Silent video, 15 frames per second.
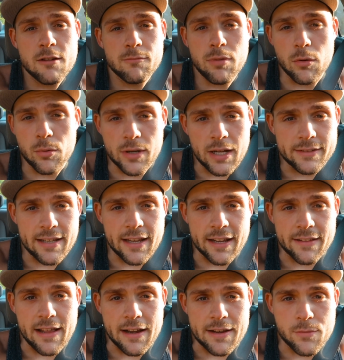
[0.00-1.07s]
But we're not
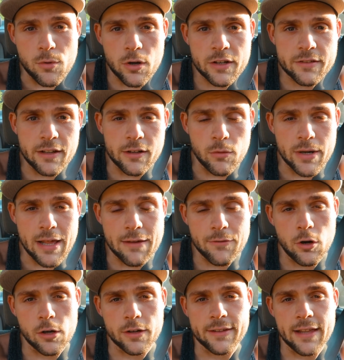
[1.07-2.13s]
taking that anymore because I don't want to have
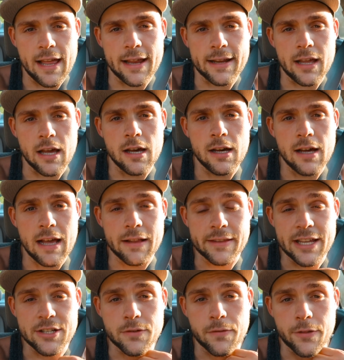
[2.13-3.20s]
a heart attack uh, at
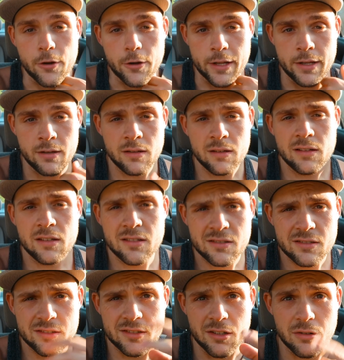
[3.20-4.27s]
the age of thirty.
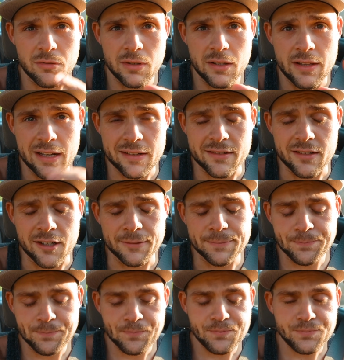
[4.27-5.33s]
So that's
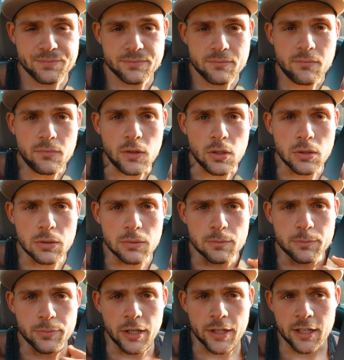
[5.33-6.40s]
done.
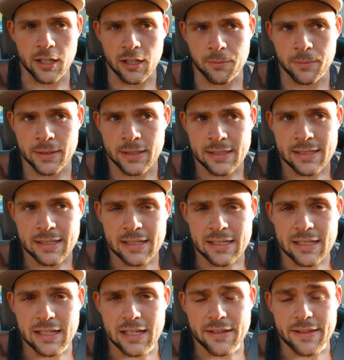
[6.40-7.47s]
But um,
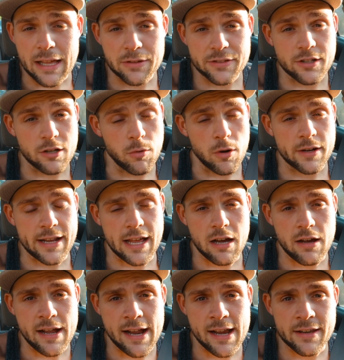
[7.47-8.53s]
that was a good
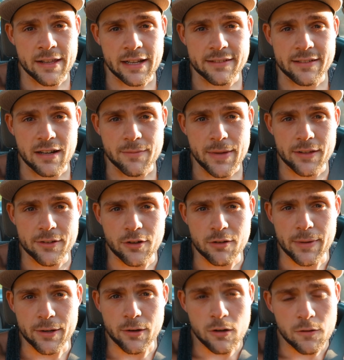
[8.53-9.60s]
workout. And like I said, I'm about to go to
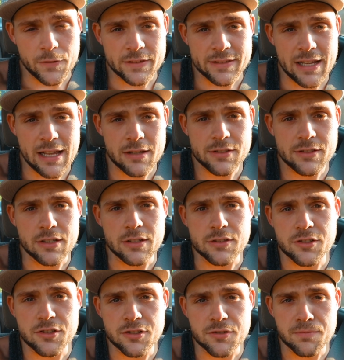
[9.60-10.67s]
my girlfriend's house,
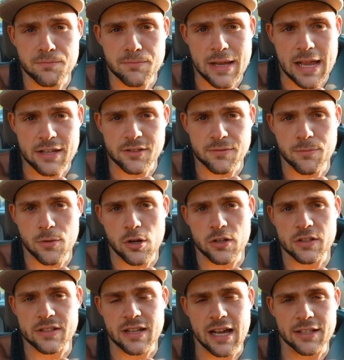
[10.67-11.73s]
smash some
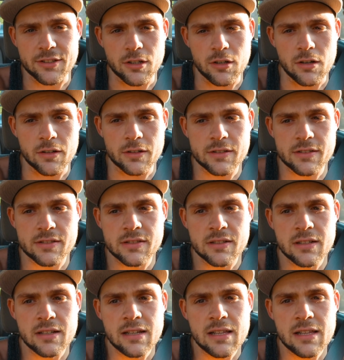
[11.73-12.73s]
burgers and hot dogs.